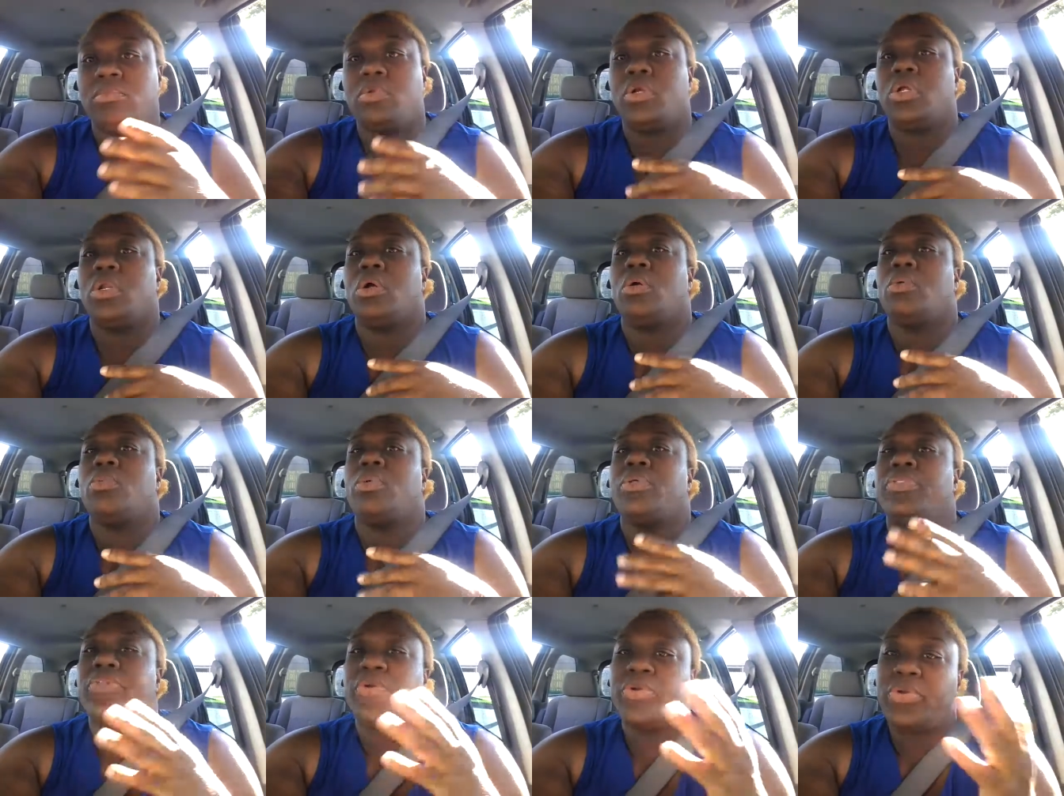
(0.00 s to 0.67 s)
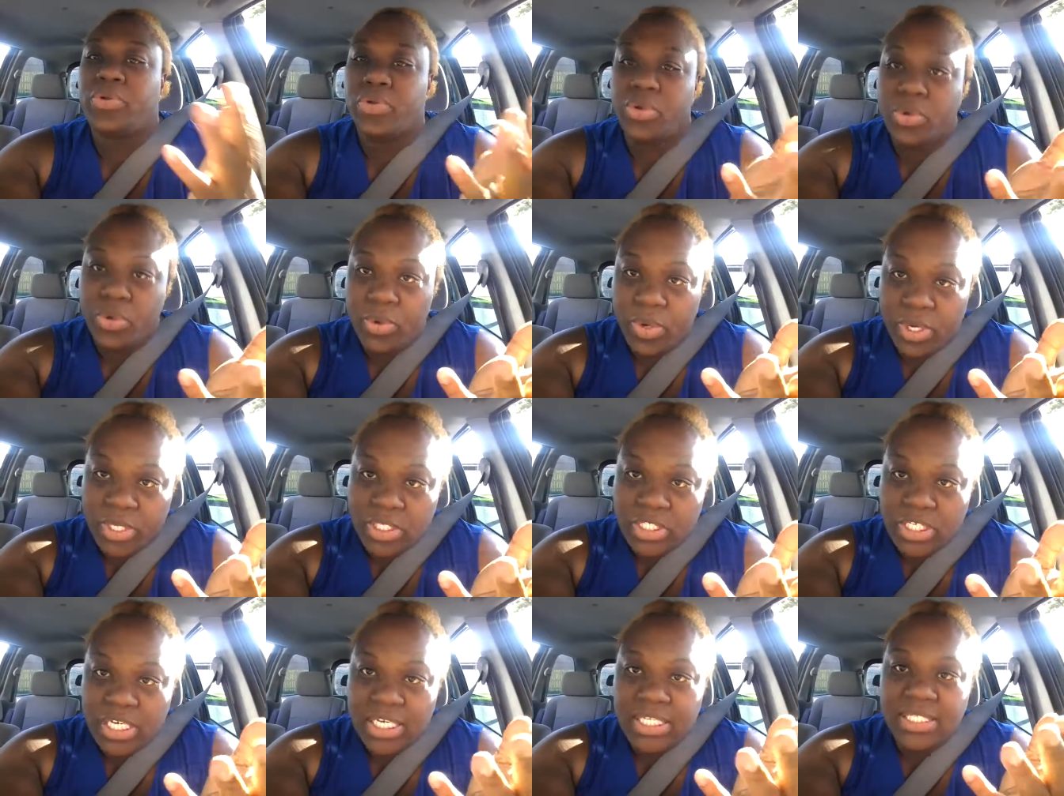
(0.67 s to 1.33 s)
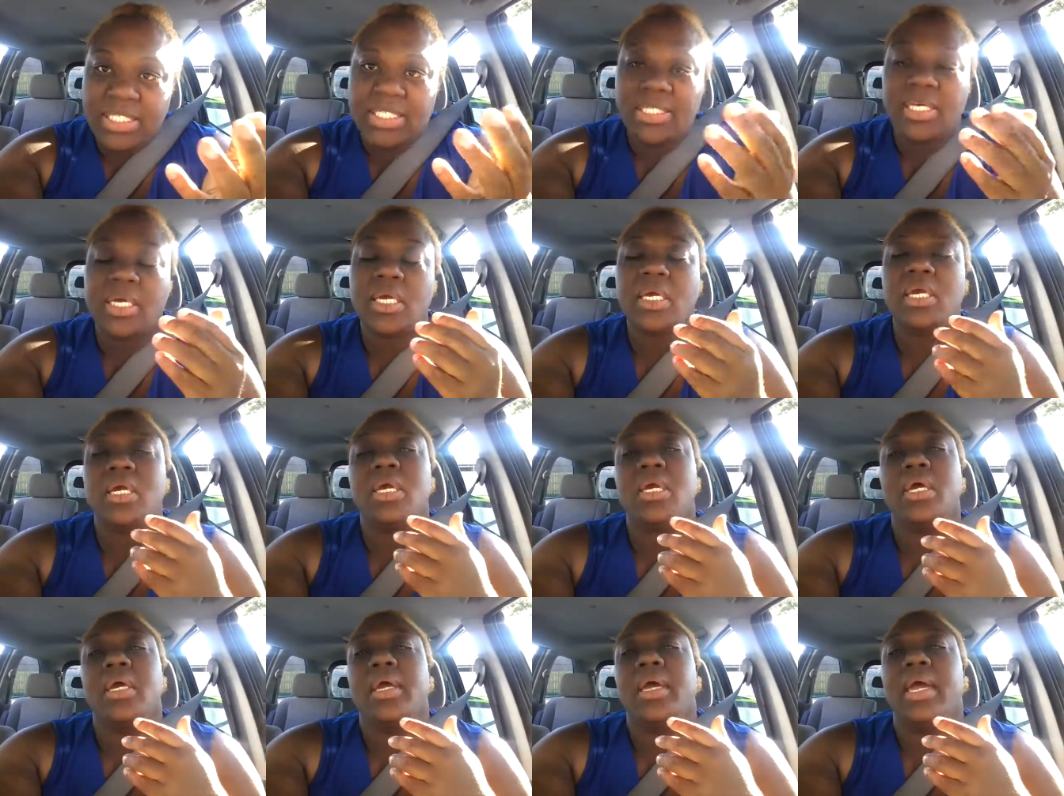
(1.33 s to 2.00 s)
you know what they're doing just
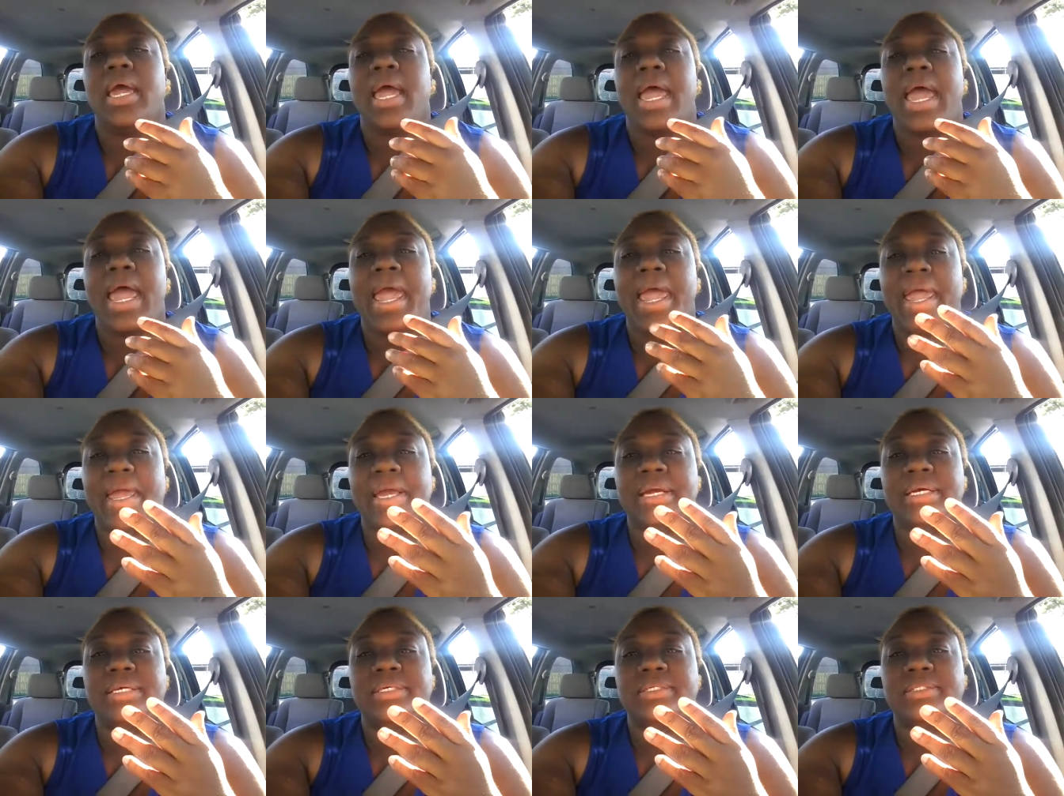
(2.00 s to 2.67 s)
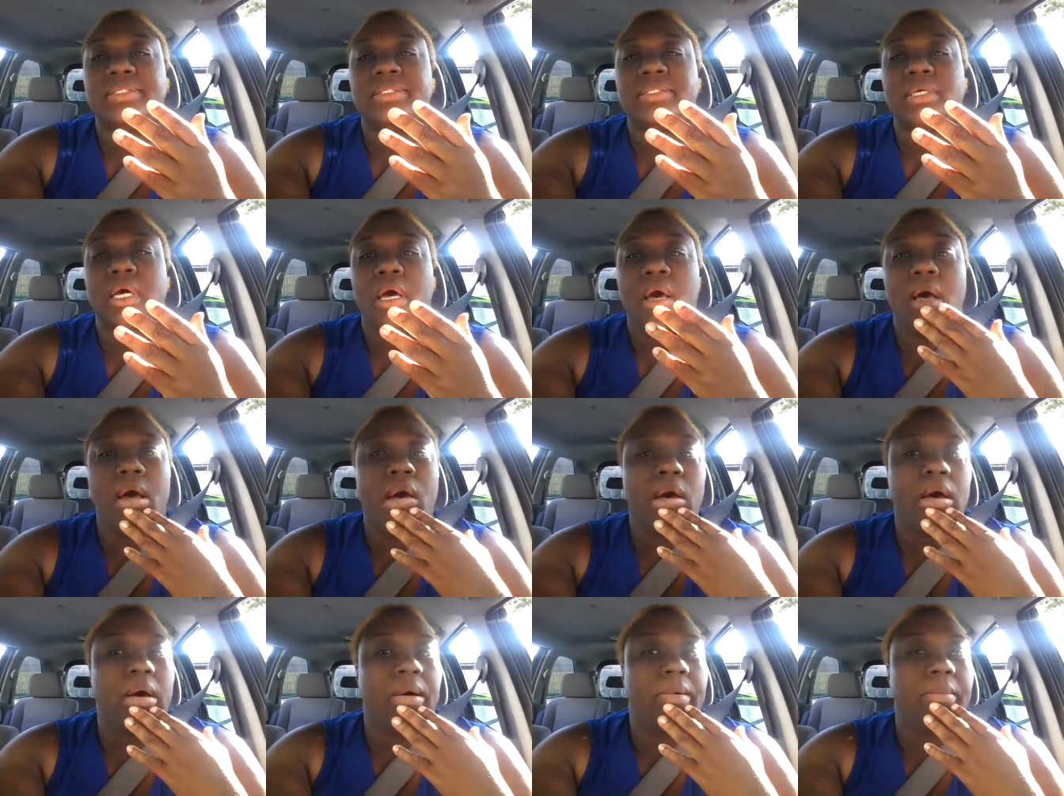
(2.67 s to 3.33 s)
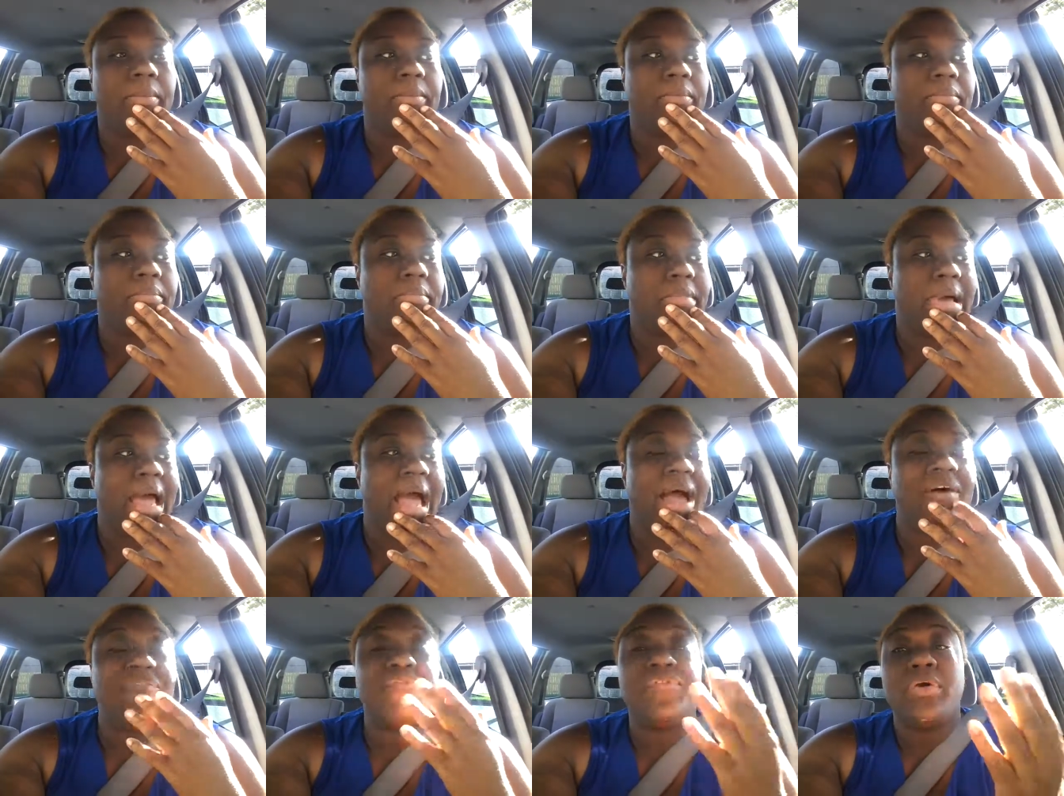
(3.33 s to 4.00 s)
as um
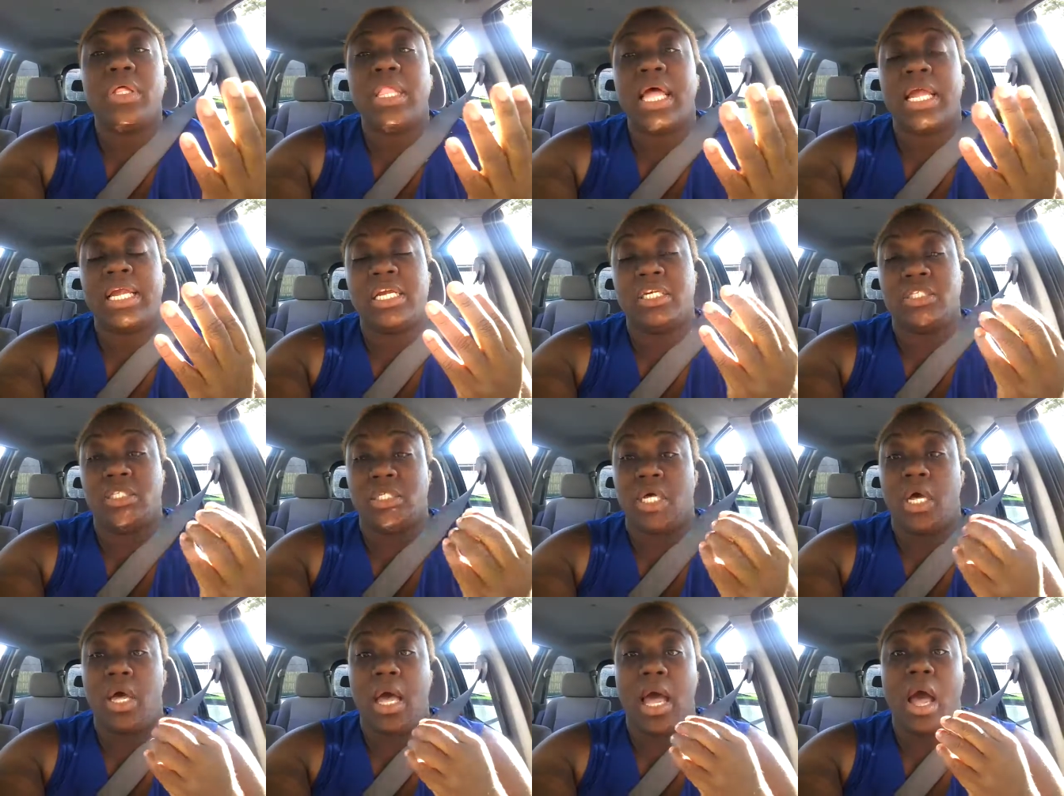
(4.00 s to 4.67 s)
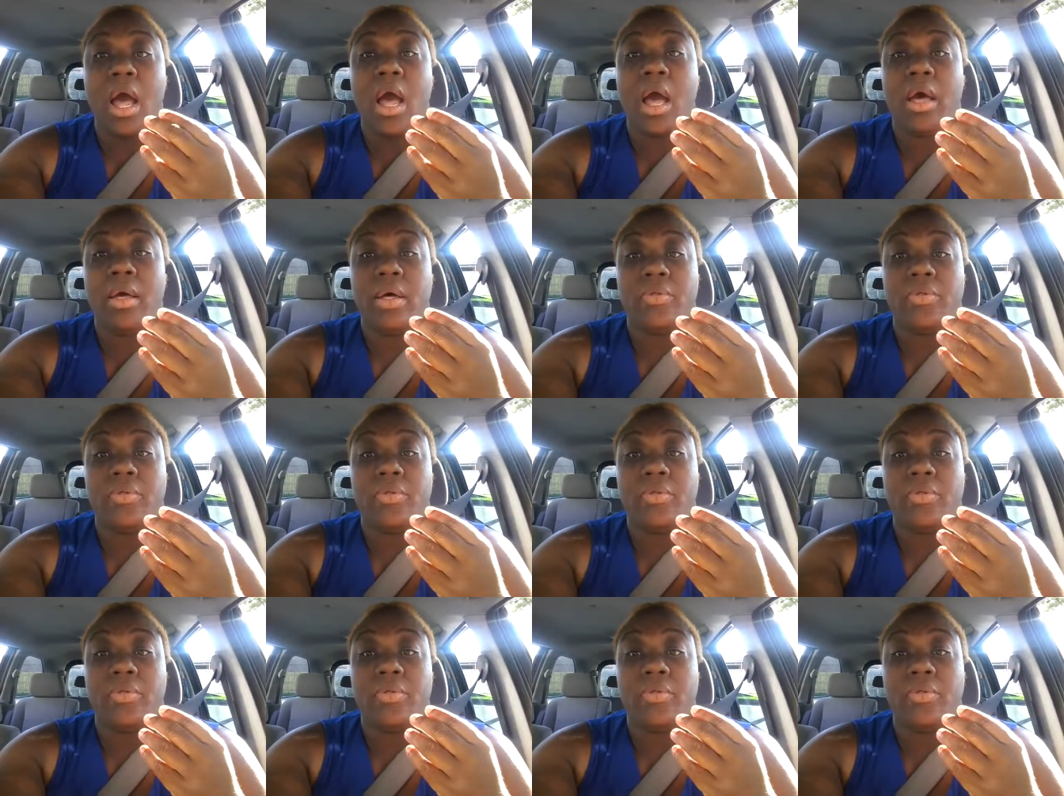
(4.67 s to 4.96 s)
i feel like it's a, a,